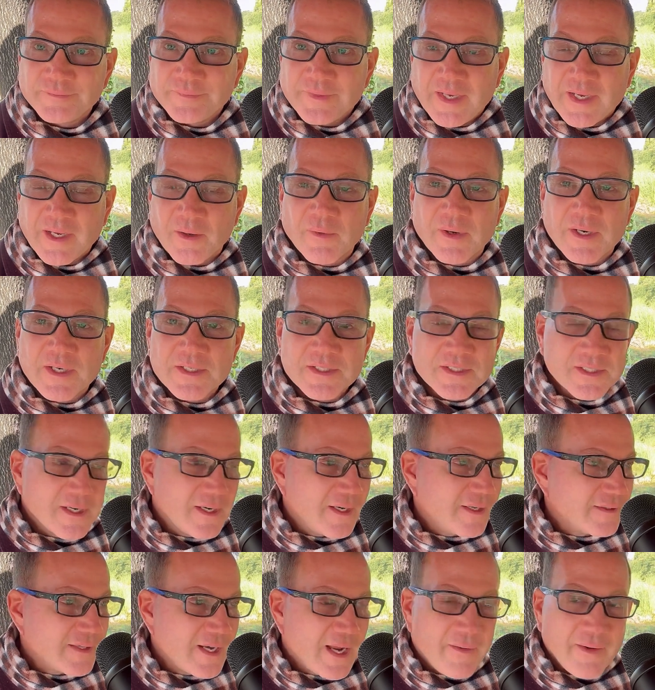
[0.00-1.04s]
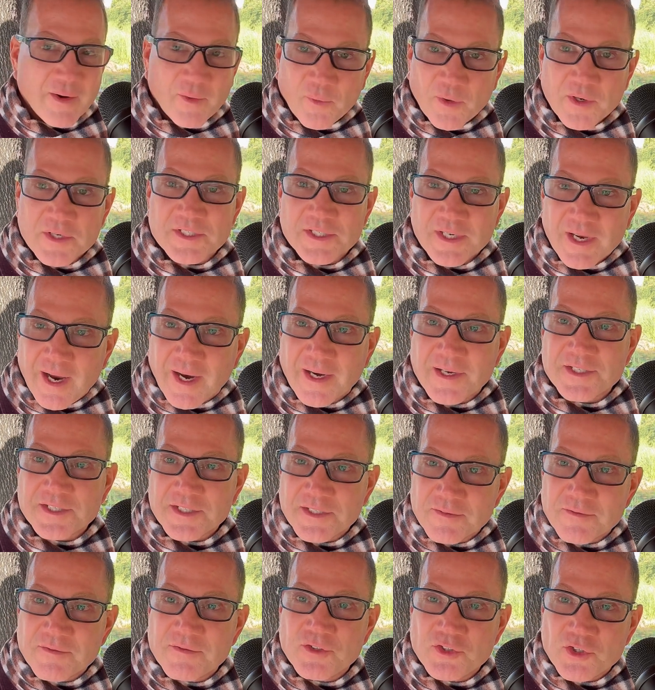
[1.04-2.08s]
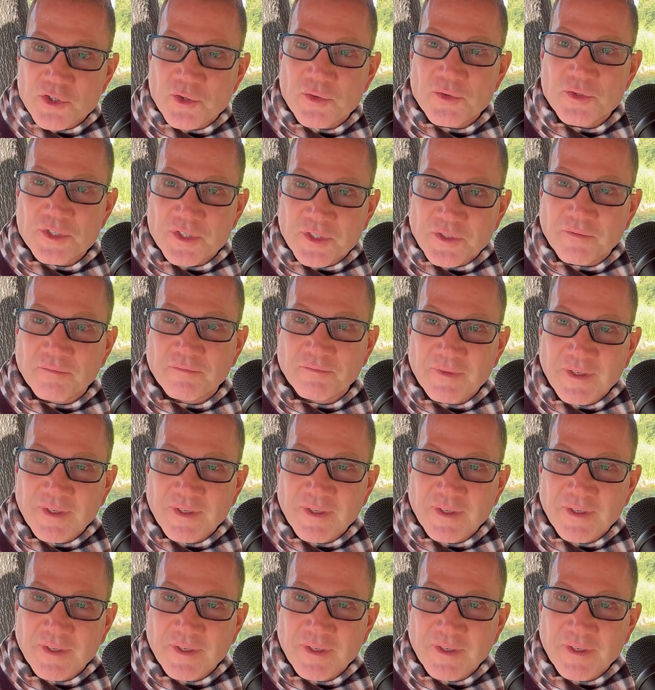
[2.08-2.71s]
Anyways, now I wear socks and shoes and